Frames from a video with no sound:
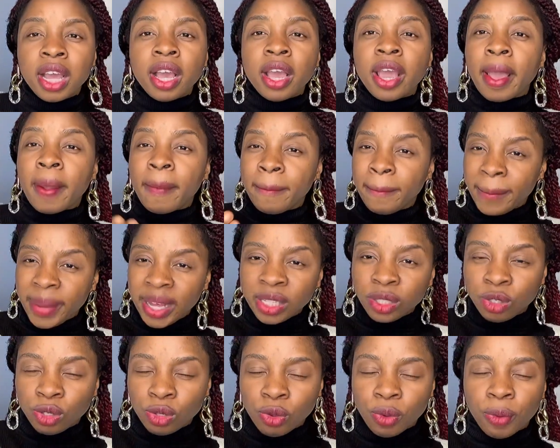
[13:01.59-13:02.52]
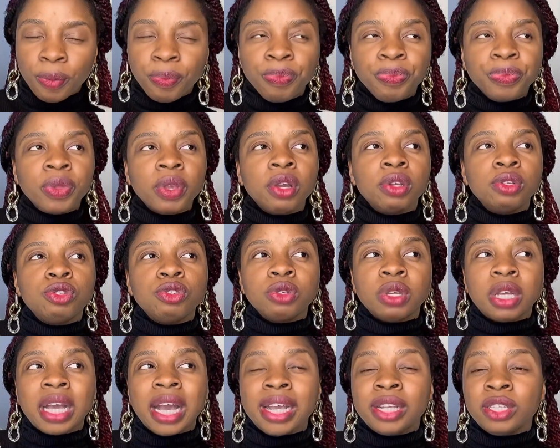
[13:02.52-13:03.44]
a mentor to
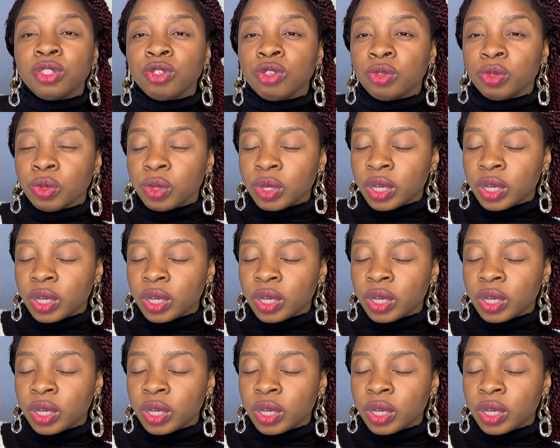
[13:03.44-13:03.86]
guide you